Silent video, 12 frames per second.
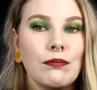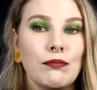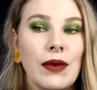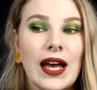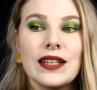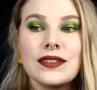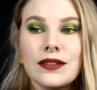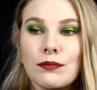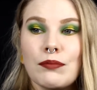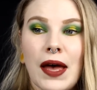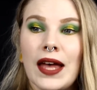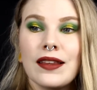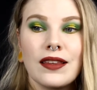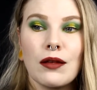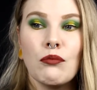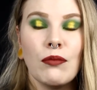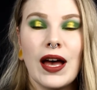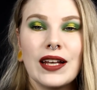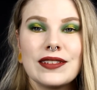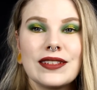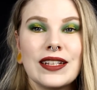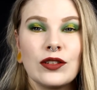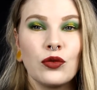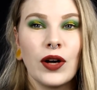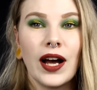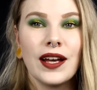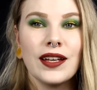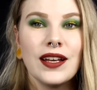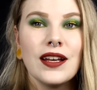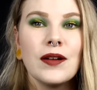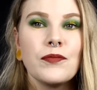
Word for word: Matte, matte, matte and dry.